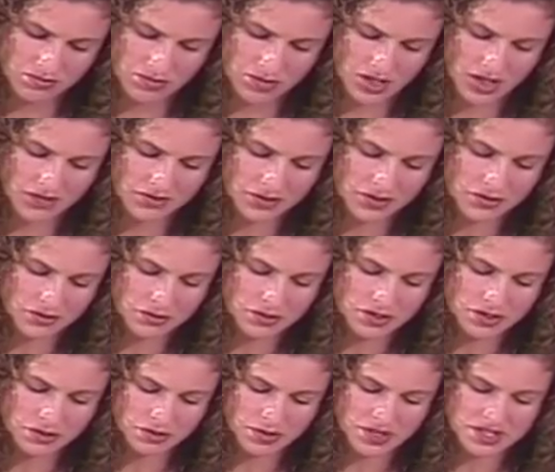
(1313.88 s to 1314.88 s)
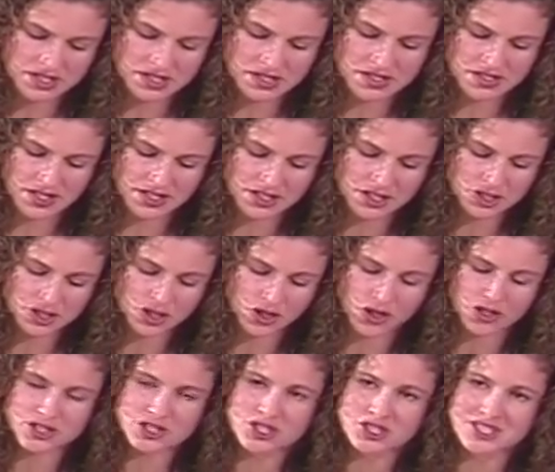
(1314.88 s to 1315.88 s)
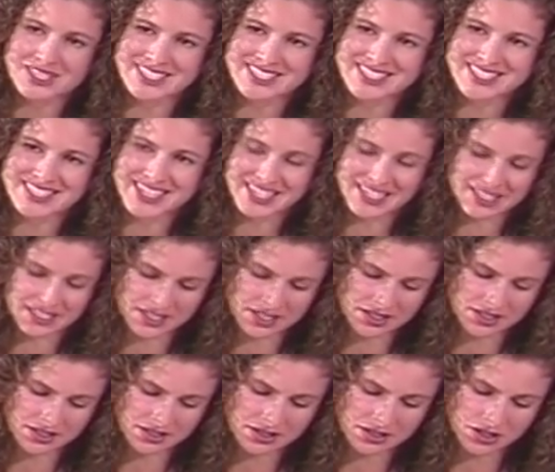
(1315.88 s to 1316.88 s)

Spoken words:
Have you ever been arrested, cited, charged, indicted,